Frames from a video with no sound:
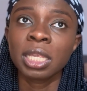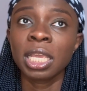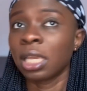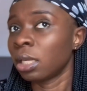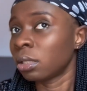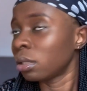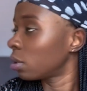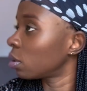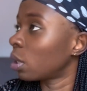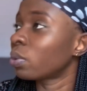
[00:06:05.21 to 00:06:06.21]
They
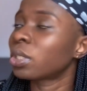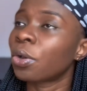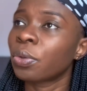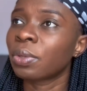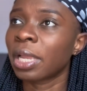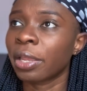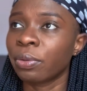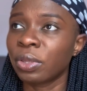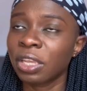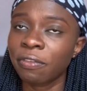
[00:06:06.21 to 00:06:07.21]
they will tell you that
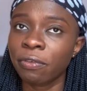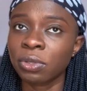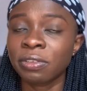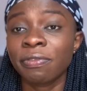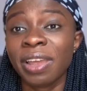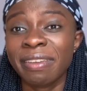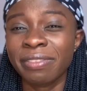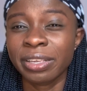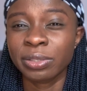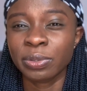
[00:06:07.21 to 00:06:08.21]
you need
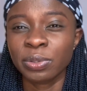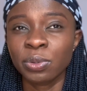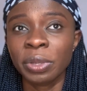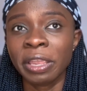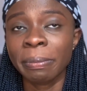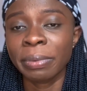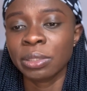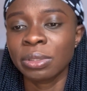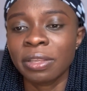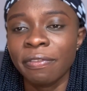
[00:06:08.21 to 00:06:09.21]
45 days or so in
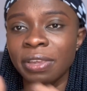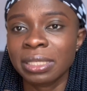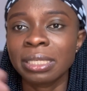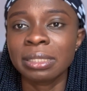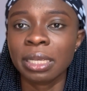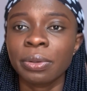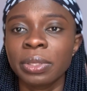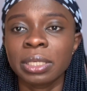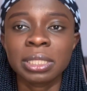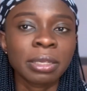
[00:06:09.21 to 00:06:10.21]
between the first and
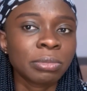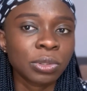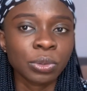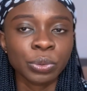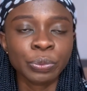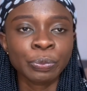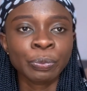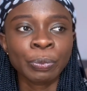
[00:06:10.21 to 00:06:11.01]
second attempt to